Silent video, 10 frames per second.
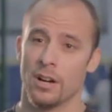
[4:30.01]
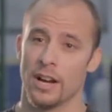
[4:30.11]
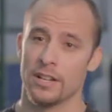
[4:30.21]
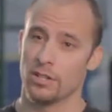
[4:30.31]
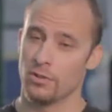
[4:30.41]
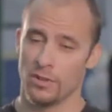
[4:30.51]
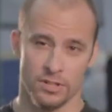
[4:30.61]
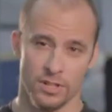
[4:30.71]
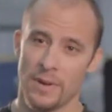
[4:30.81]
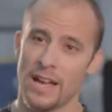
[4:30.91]
All right, so
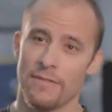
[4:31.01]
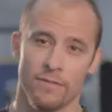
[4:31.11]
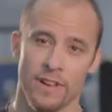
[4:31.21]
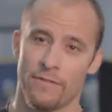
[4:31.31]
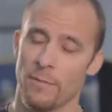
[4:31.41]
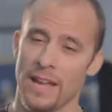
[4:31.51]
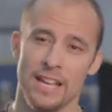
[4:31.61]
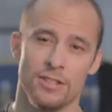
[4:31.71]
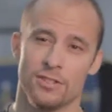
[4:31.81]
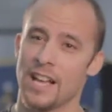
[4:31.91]
somebody from
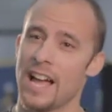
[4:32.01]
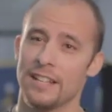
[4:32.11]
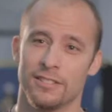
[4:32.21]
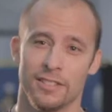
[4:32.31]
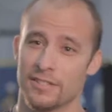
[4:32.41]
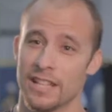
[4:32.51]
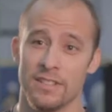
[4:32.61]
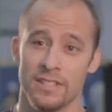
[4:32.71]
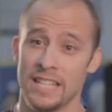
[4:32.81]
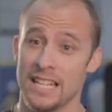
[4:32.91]
age 9 to
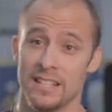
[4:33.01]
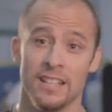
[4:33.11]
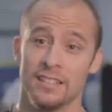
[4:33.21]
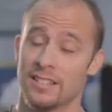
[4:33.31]
17